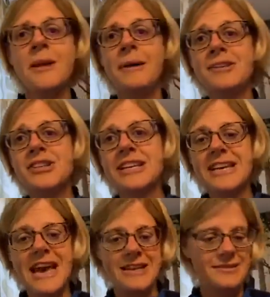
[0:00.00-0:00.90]
Imagining
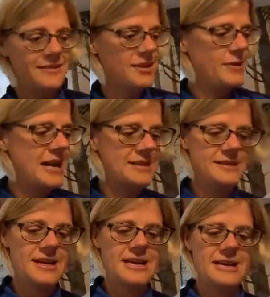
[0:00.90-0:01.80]
again that we
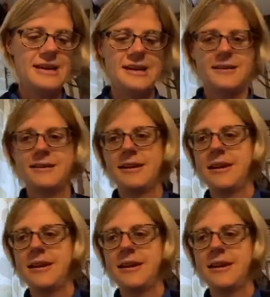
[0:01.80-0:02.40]
had a